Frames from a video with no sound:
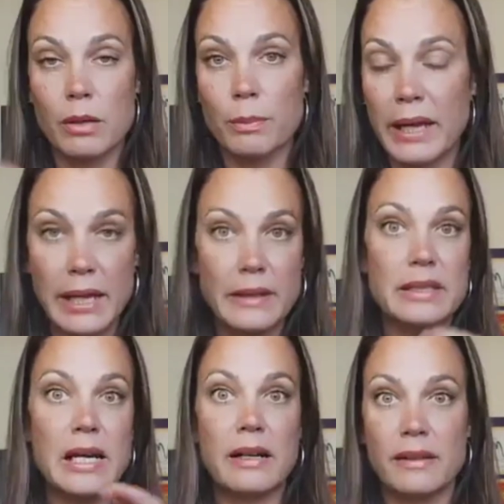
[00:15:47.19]
paying the
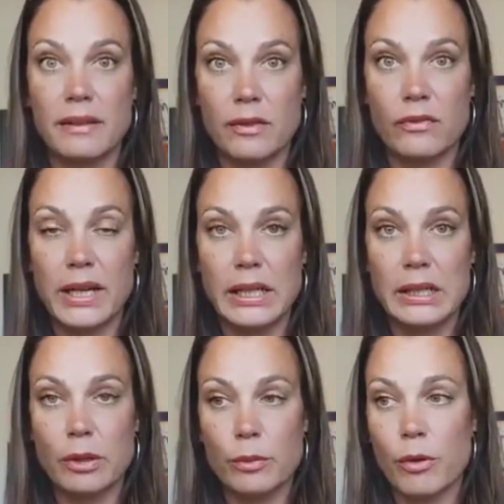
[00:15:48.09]
taxes and filing
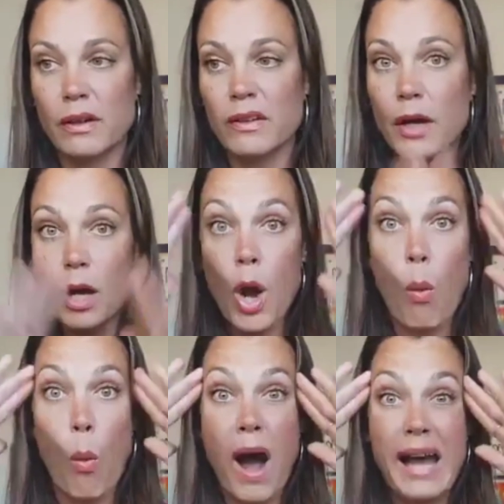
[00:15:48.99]
the reports.
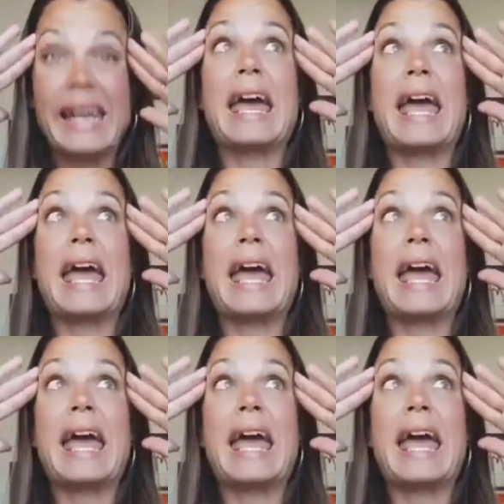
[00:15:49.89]
Why